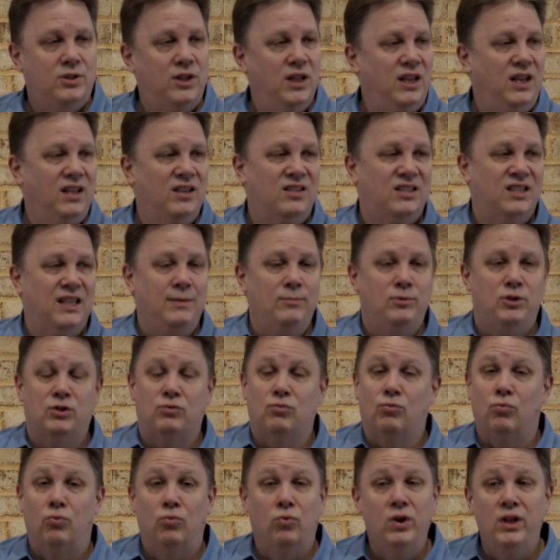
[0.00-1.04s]
they can seem just
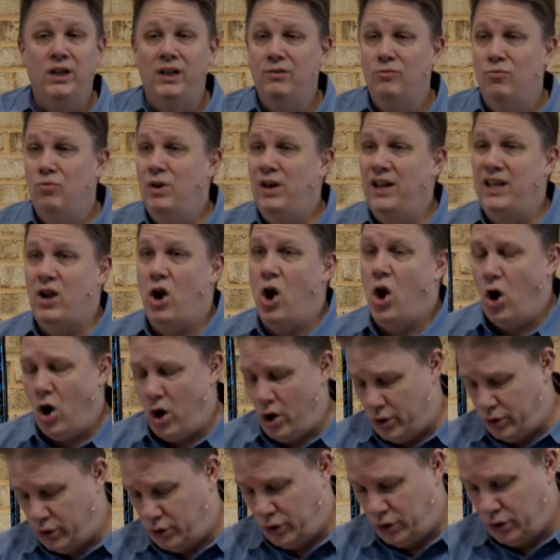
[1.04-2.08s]
really, really
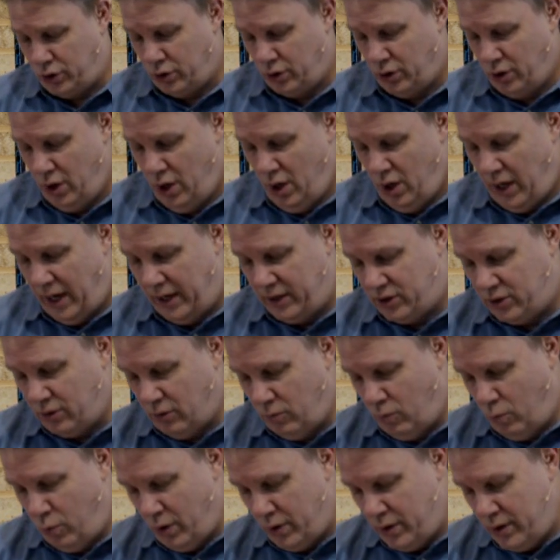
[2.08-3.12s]
harsh. And so
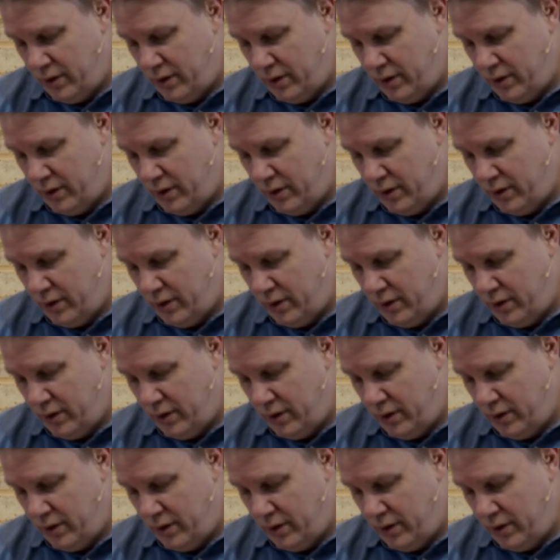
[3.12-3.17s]
we're